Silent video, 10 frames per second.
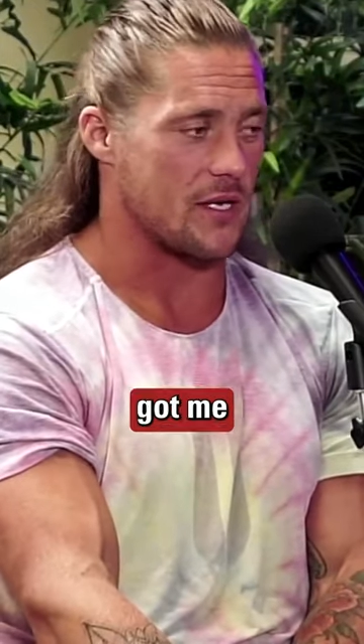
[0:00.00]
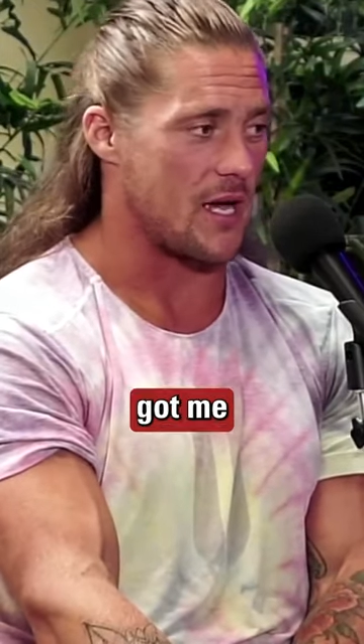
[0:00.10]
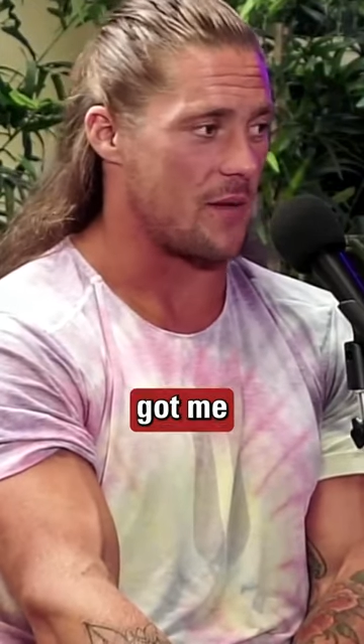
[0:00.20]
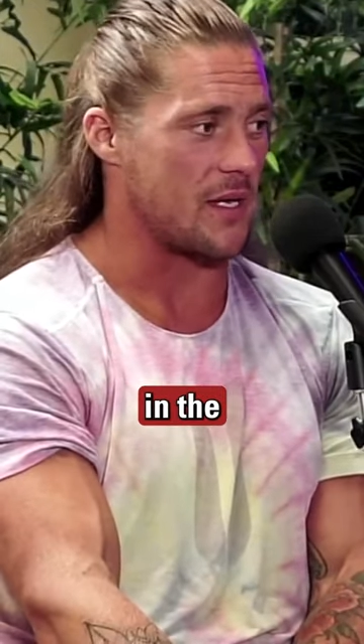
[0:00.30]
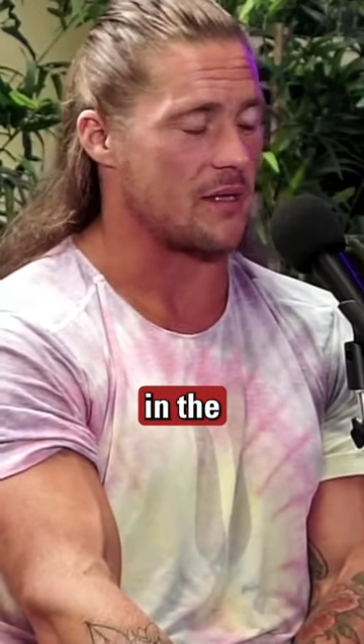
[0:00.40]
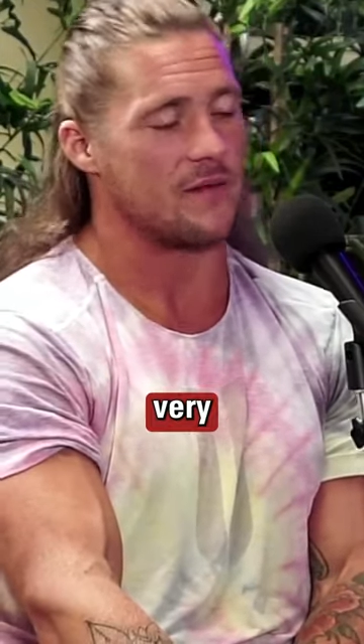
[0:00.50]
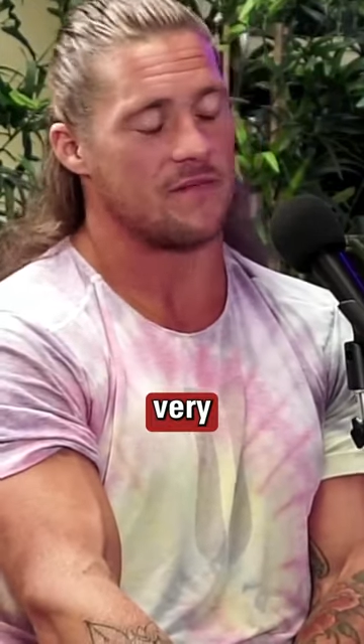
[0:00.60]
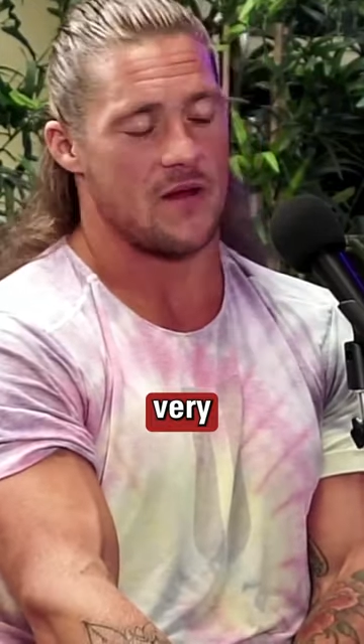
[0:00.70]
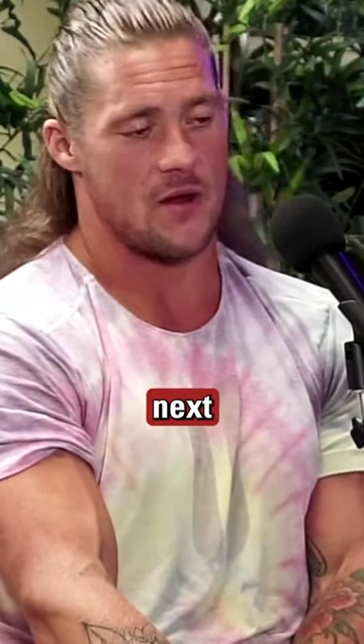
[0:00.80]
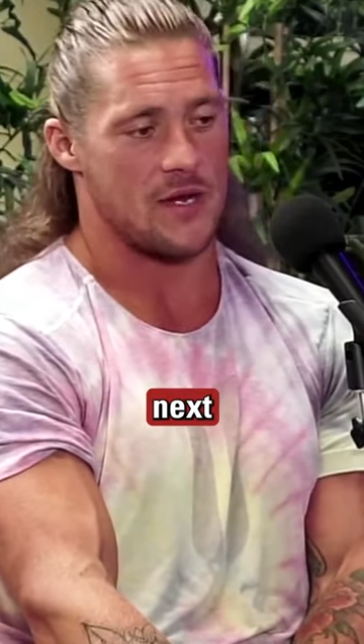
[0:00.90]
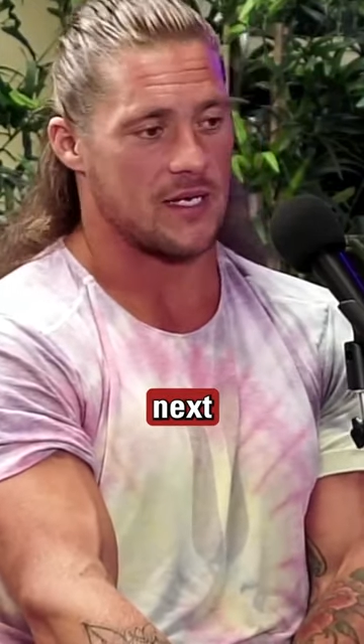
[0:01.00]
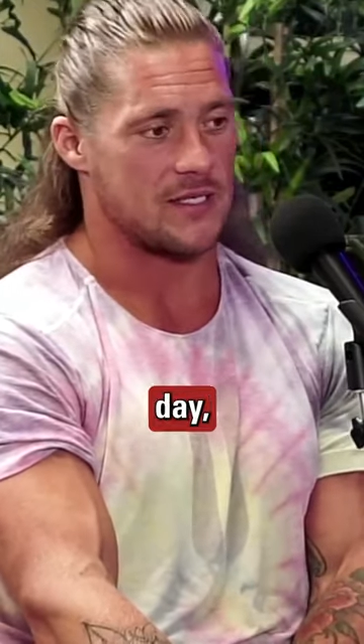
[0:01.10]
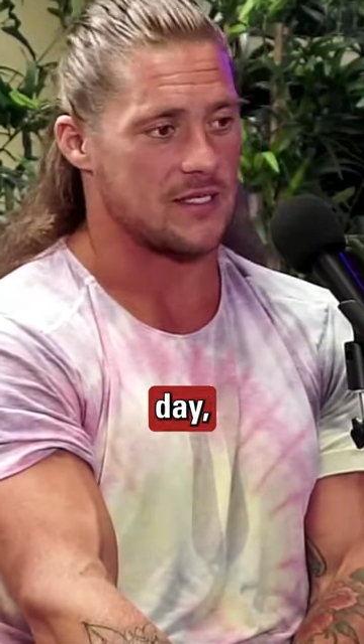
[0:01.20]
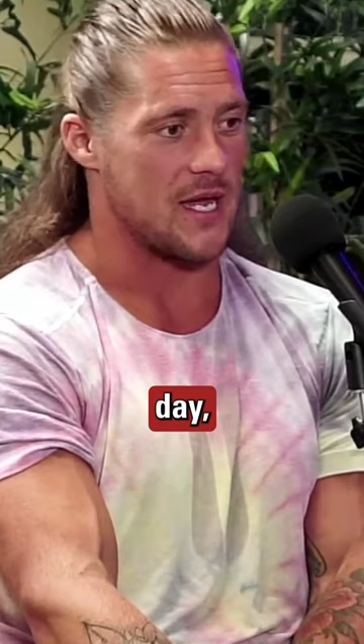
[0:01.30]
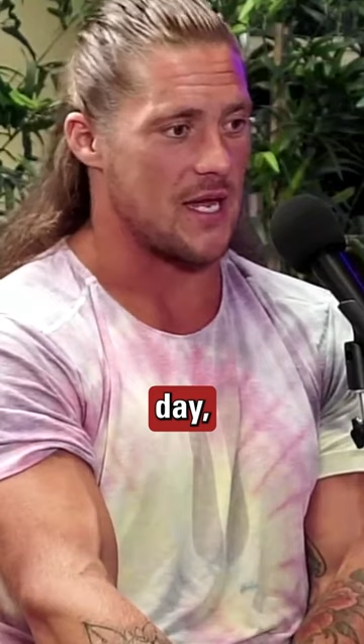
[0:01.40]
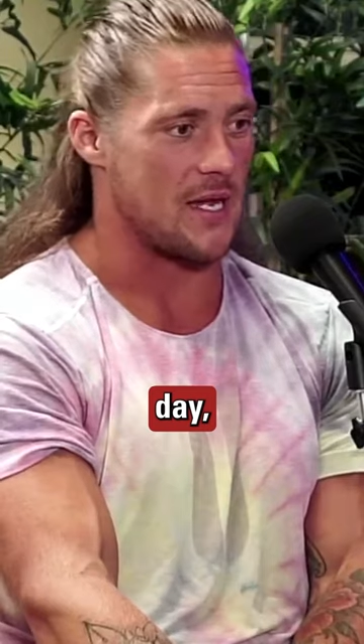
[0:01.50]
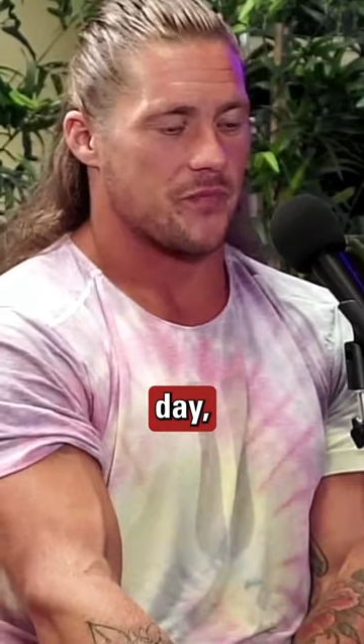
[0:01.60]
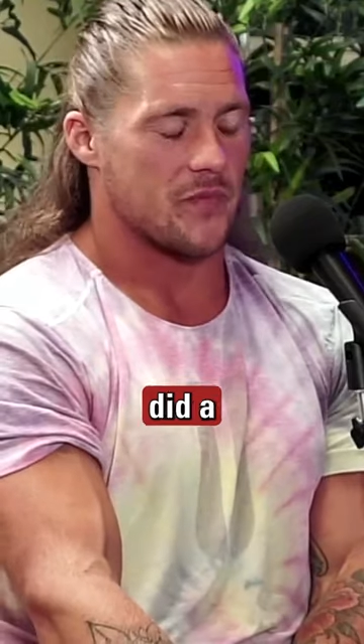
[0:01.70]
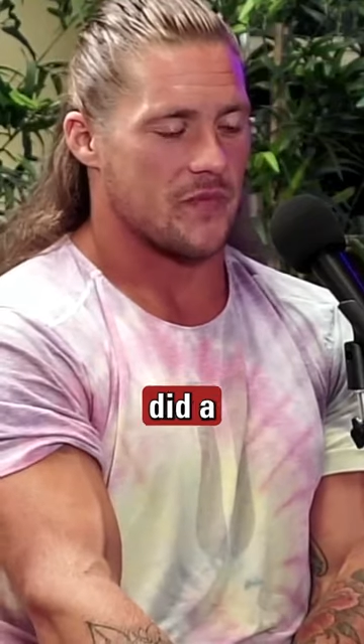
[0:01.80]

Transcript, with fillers: He got me in the very next day,